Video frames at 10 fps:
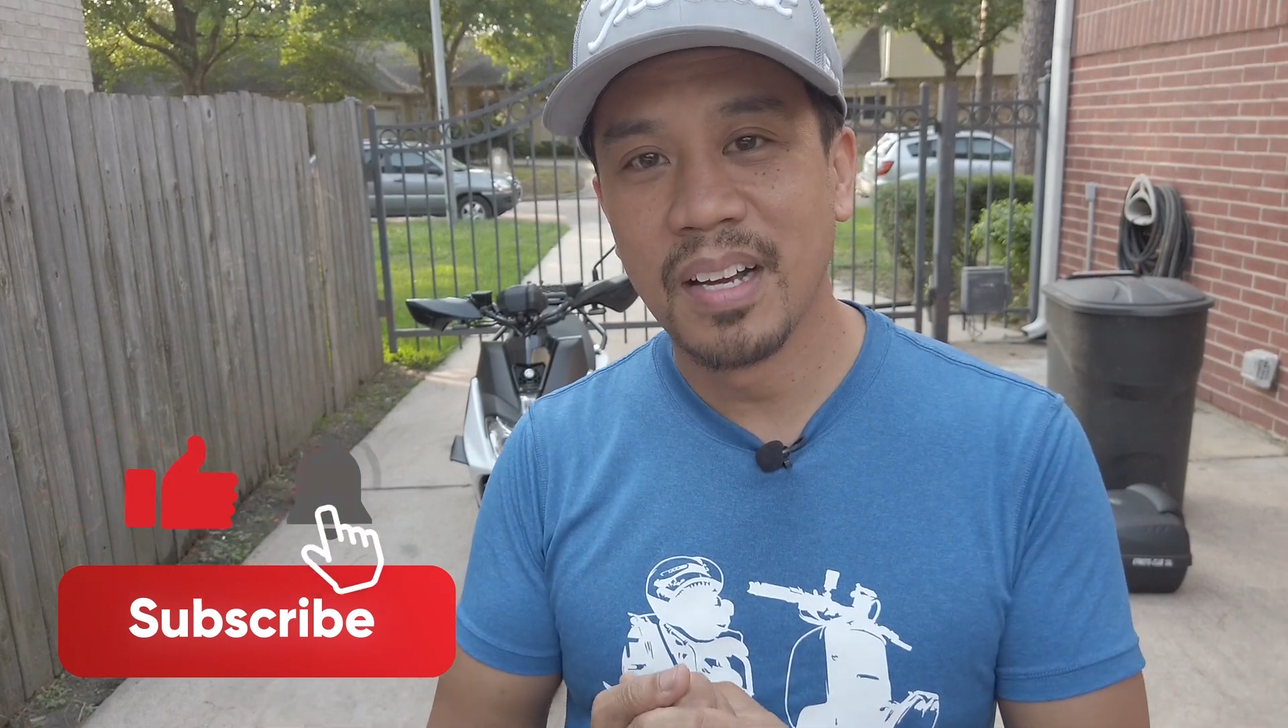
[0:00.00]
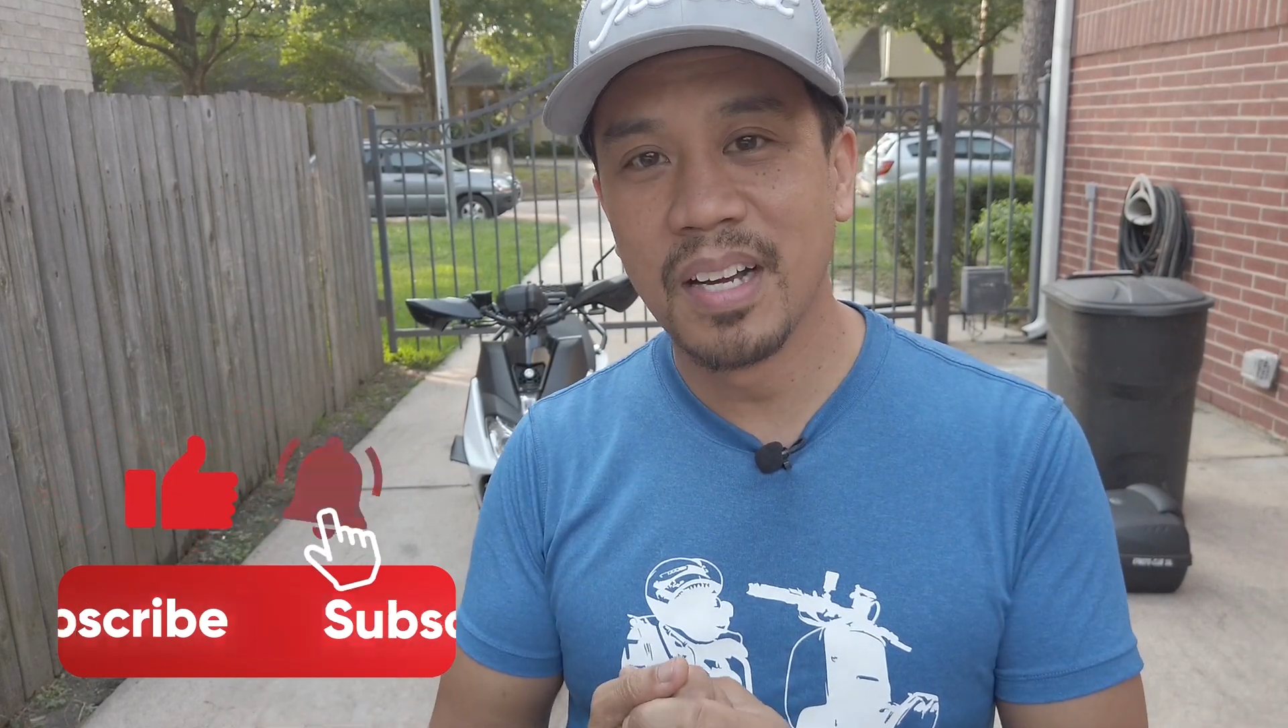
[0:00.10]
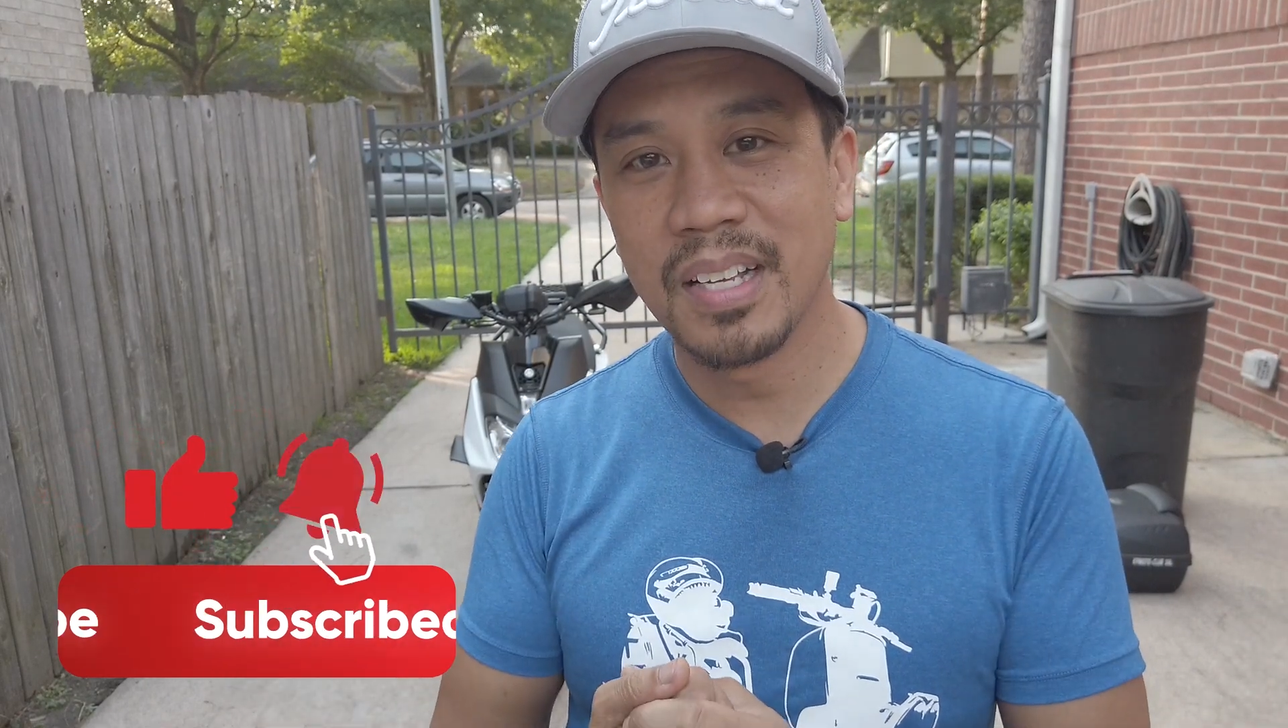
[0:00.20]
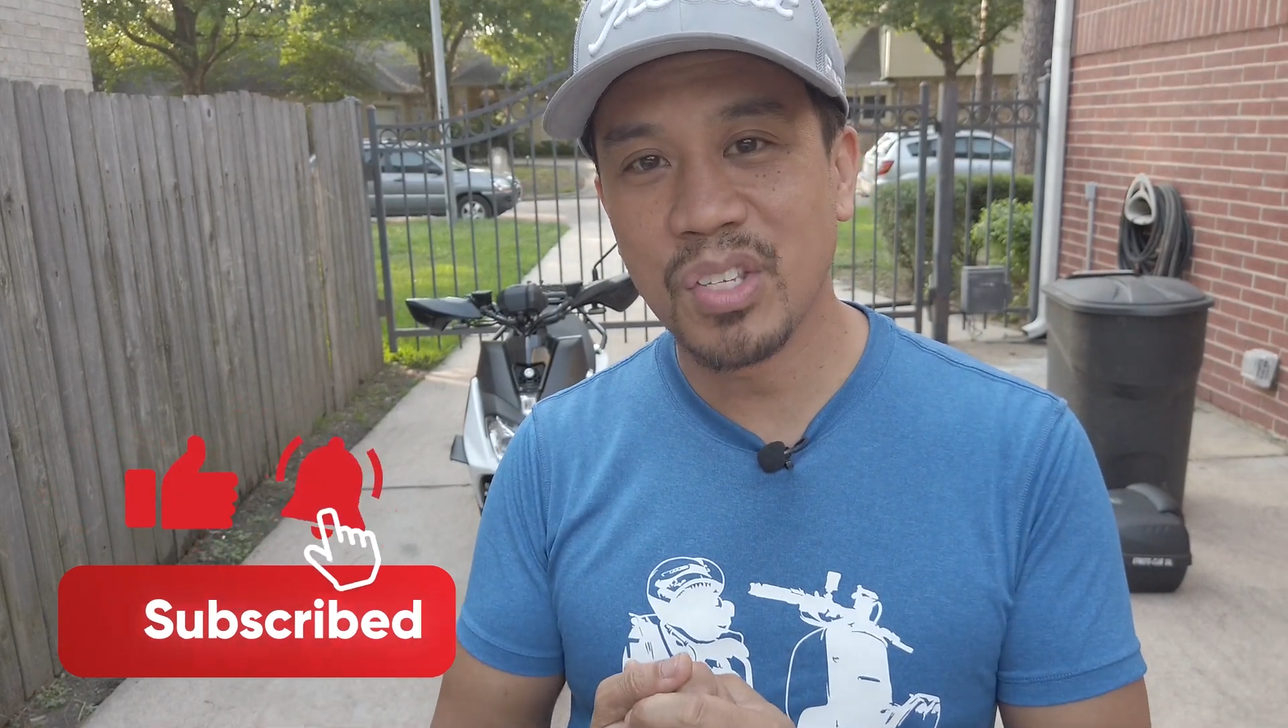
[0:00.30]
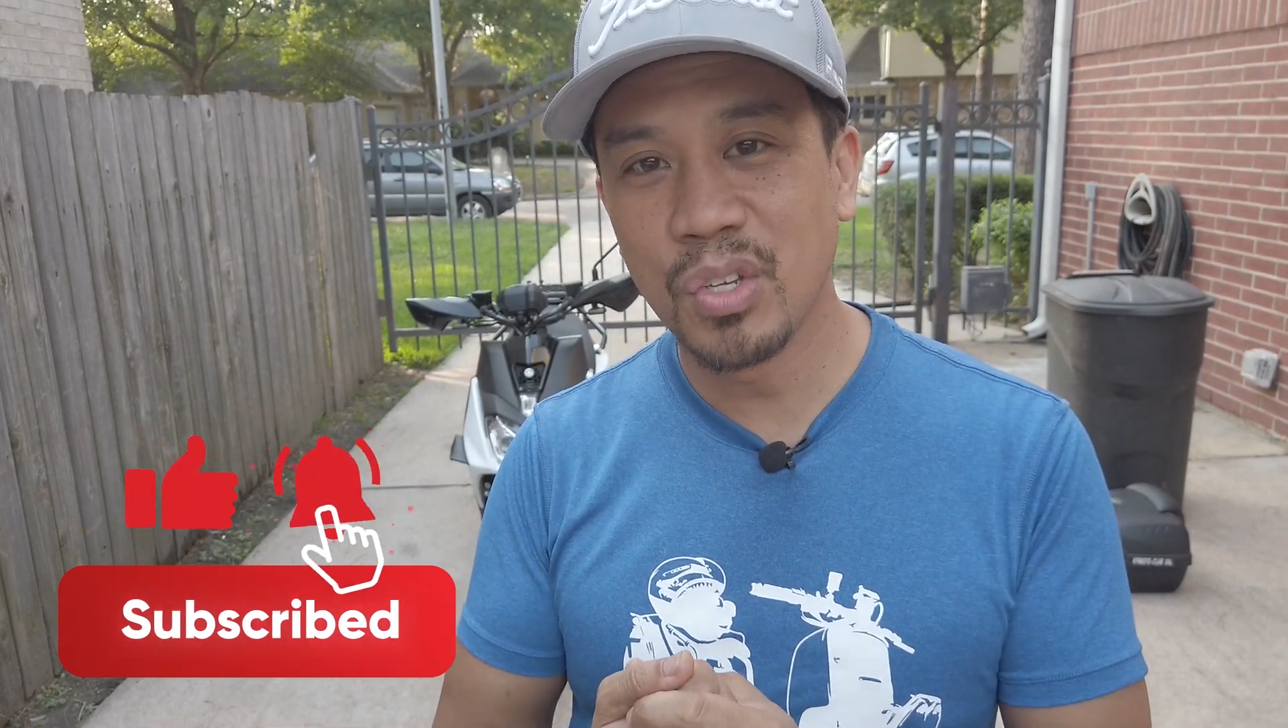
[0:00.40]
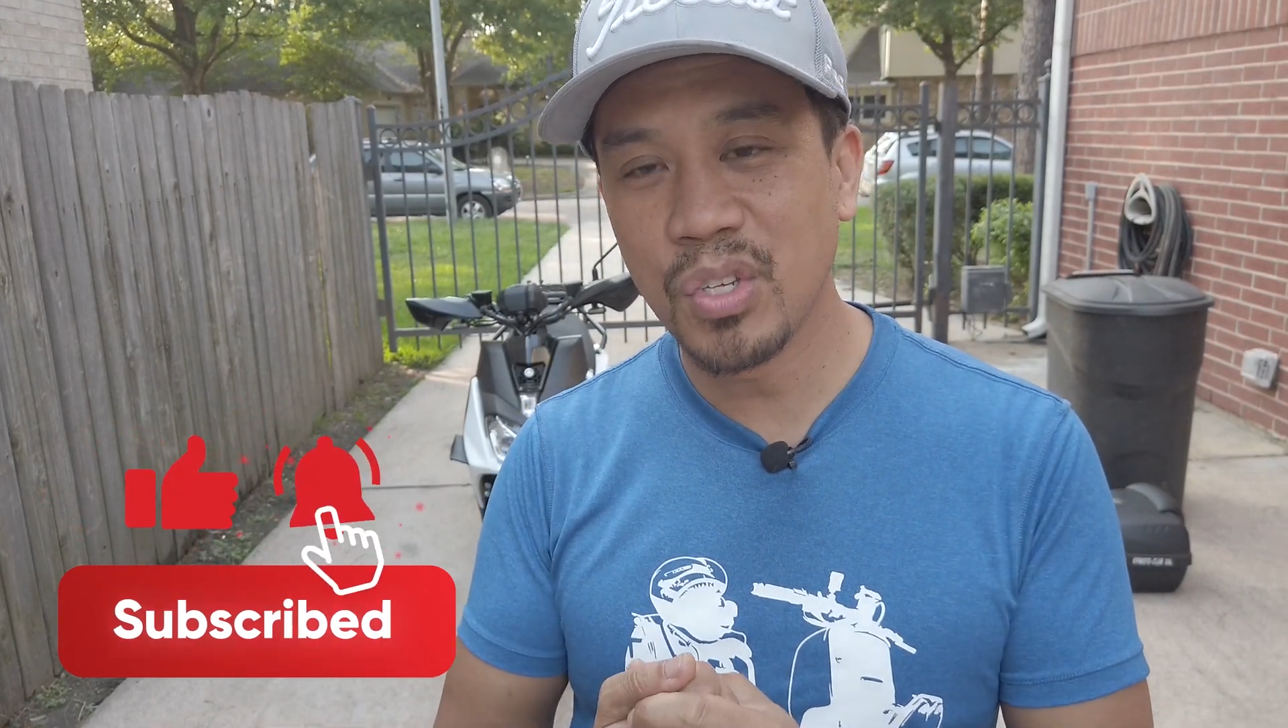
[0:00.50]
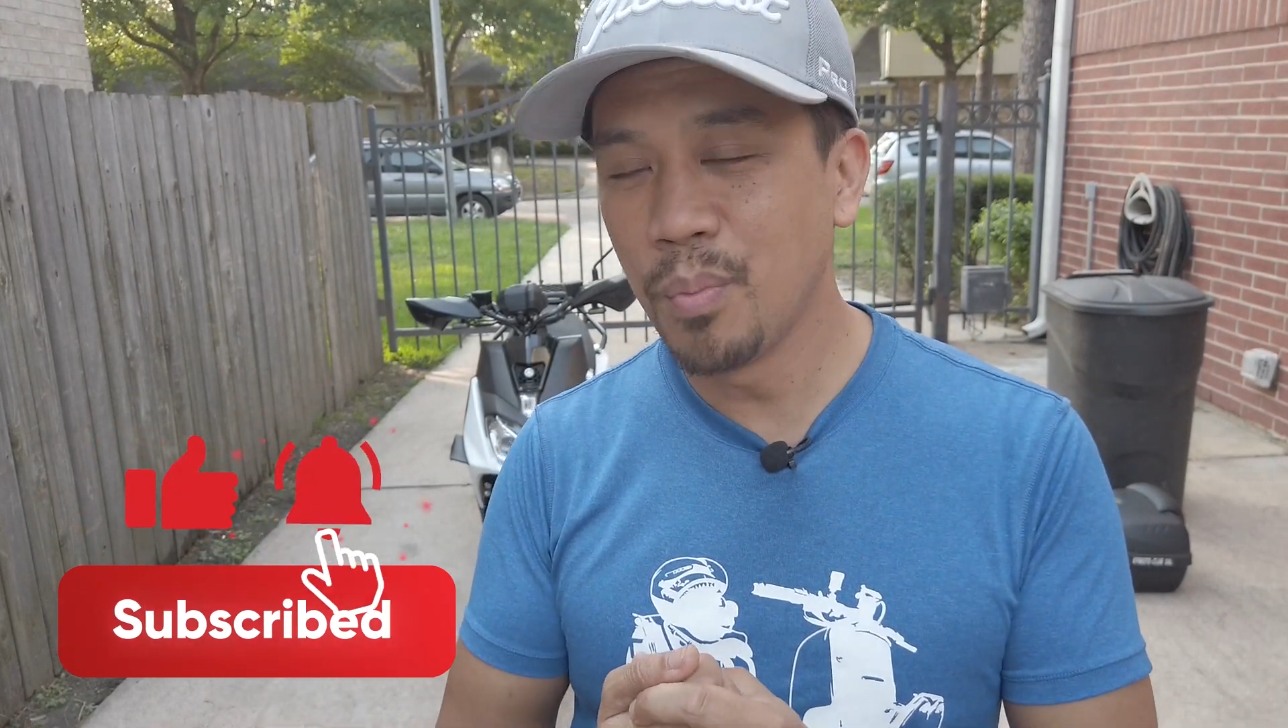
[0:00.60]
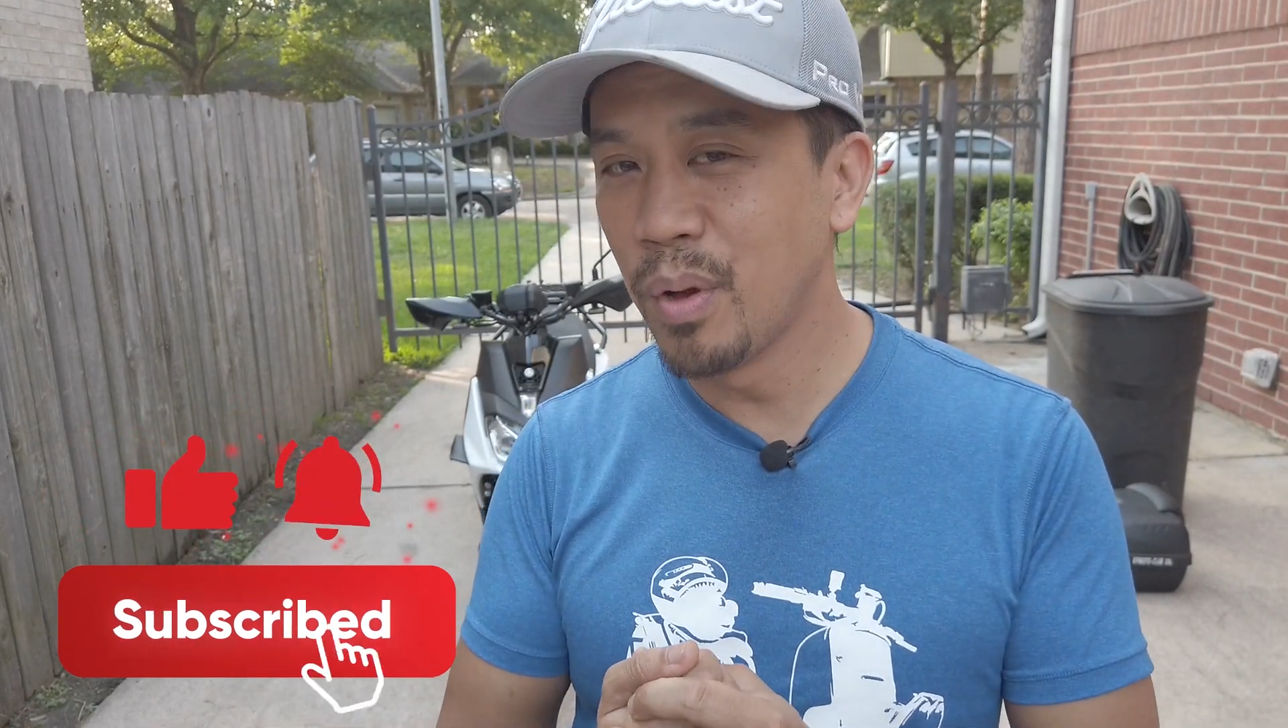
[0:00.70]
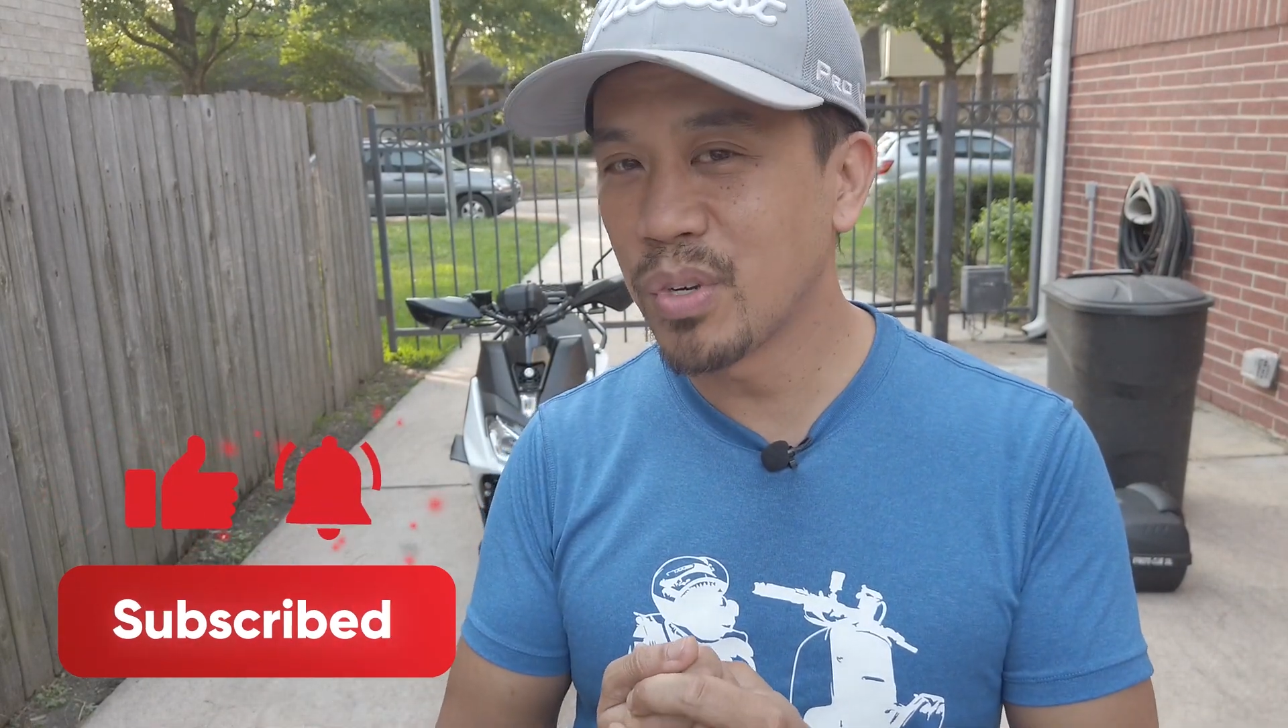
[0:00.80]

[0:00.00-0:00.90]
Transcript: Uh, it's also